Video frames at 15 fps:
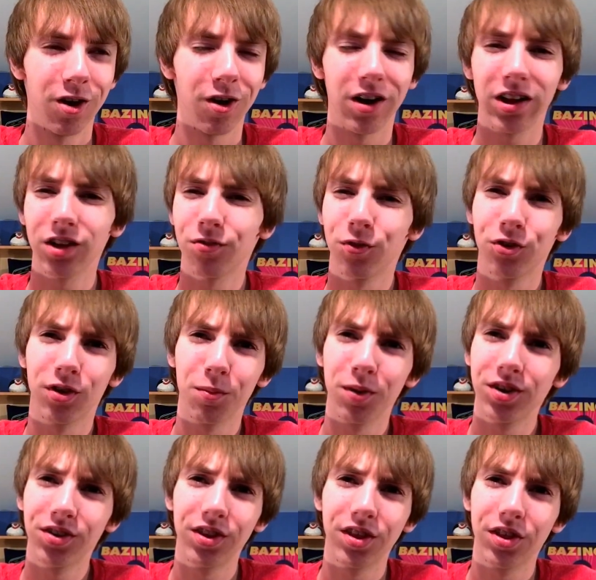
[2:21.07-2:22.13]
Alright, I guess for some
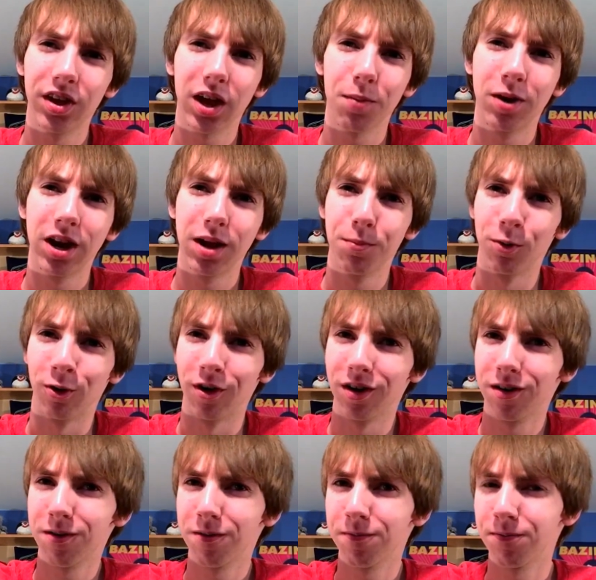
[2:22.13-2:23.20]
reason they think I'm an
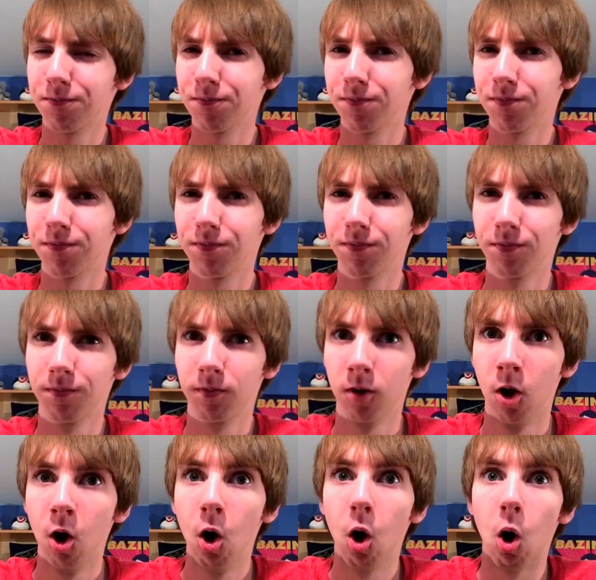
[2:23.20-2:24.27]
immigrant.
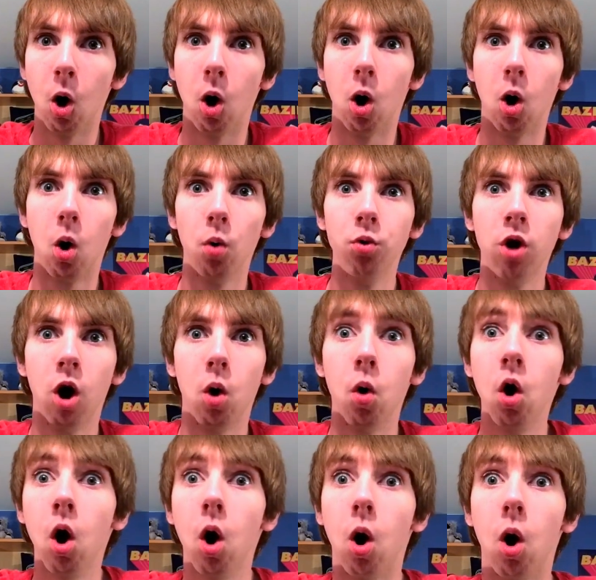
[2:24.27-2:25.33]
Oh
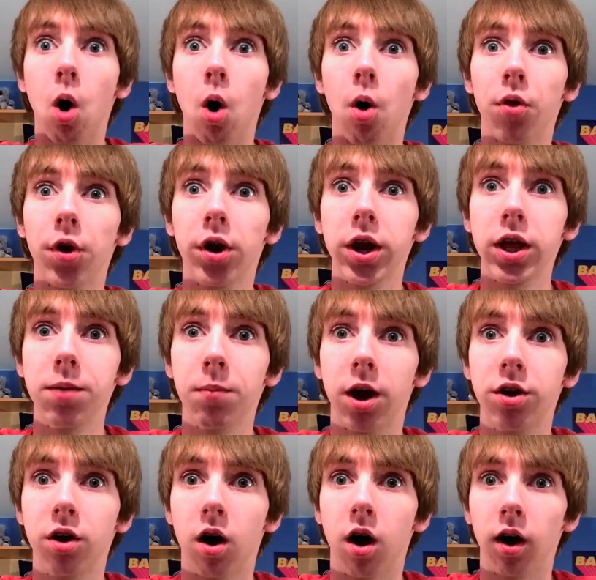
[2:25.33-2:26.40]
no, oh, they're gonna eat
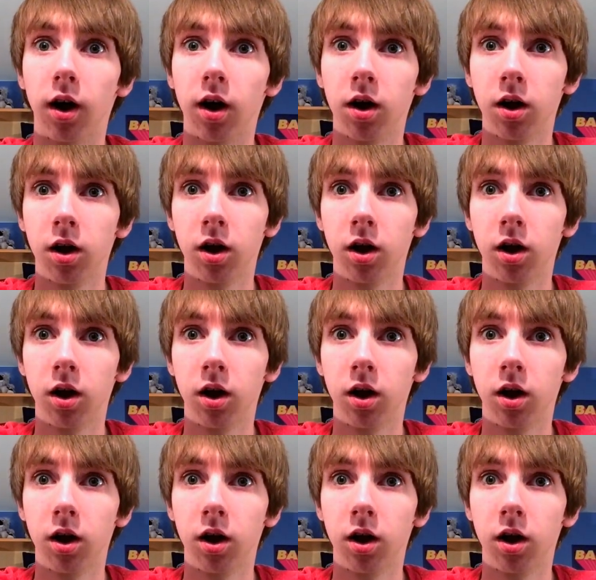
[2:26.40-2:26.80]
my dog.